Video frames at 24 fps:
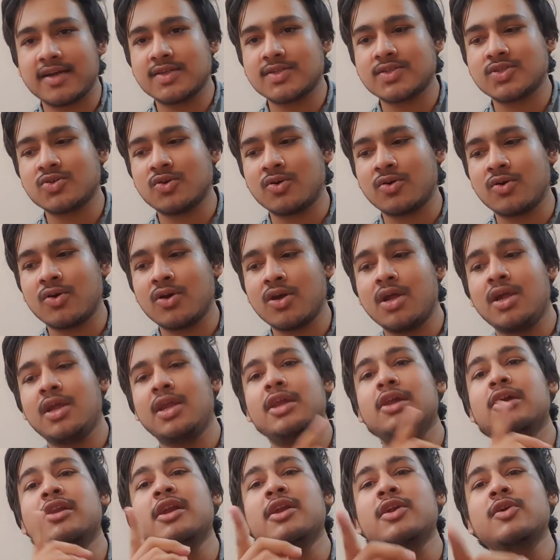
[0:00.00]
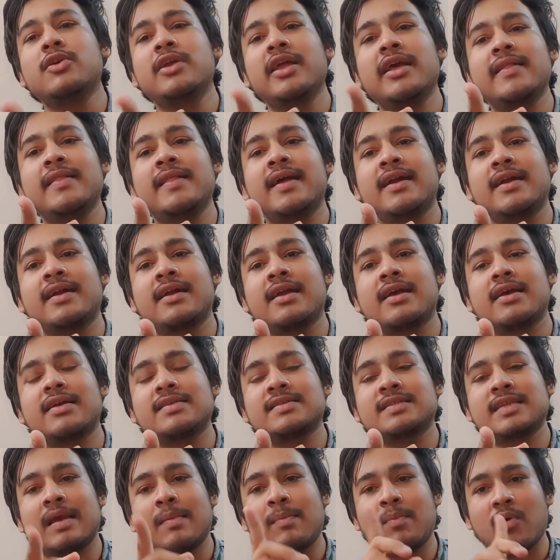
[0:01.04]
So you need to take that
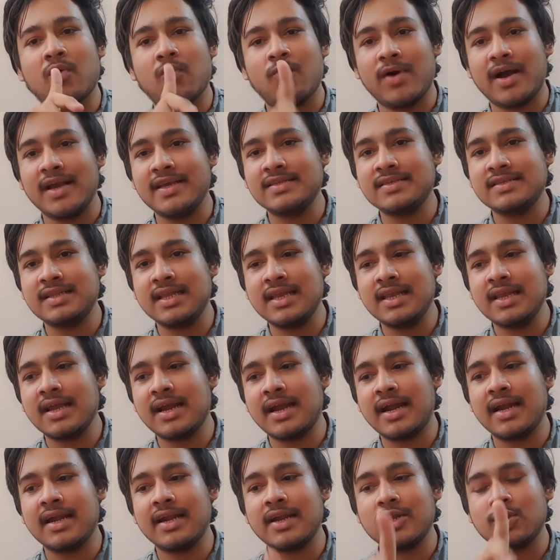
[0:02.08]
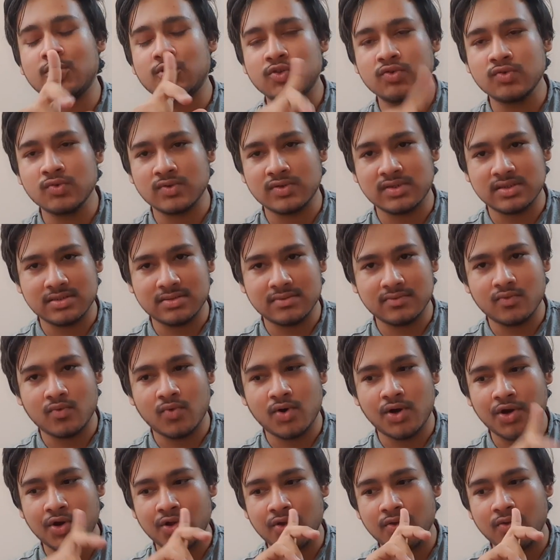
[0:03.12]
step wisely and choose
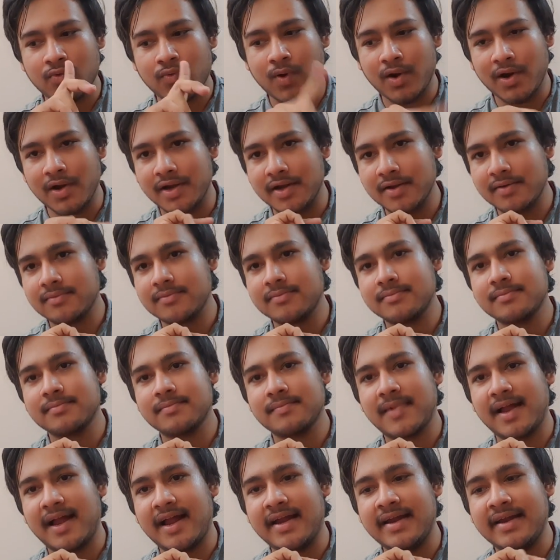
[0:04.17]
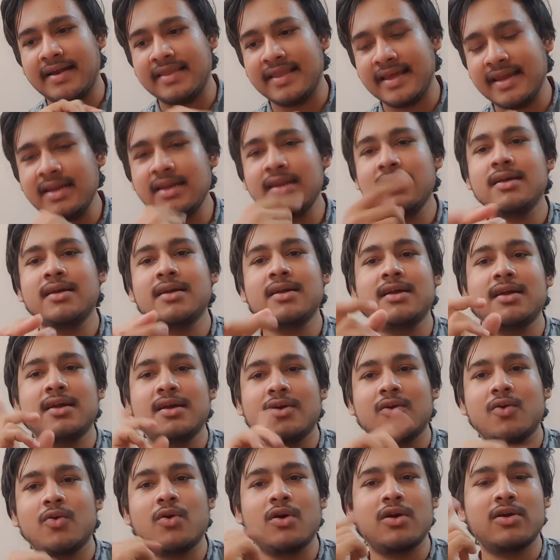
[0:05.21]
what do you want, and then
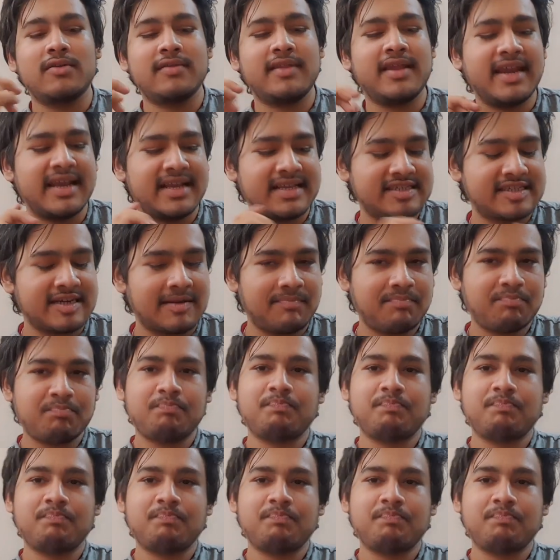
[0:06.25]
go on to the next step.